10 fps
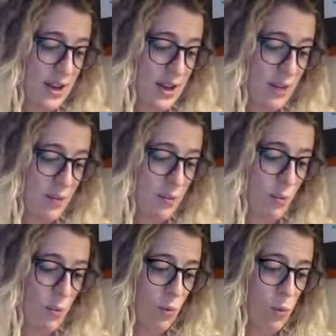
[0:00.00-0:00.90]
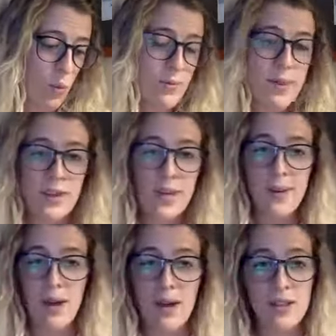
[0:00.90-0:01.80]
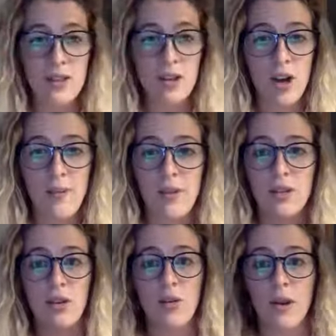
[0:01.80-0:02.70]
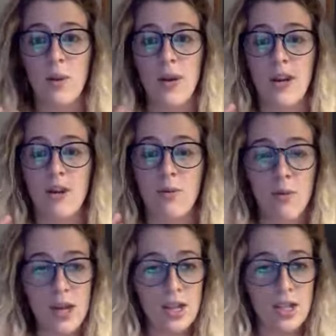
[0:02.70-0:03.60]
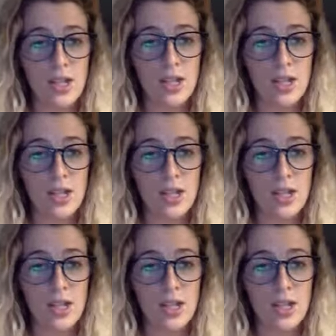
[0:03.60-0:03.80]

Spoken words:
One big thing about Instagram, it's a great way to get reach.